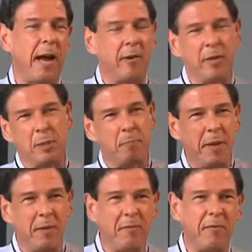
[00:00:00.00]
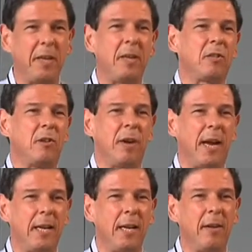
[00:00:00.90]
higher spin fields or
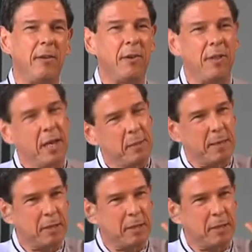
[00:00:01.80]
any other thing,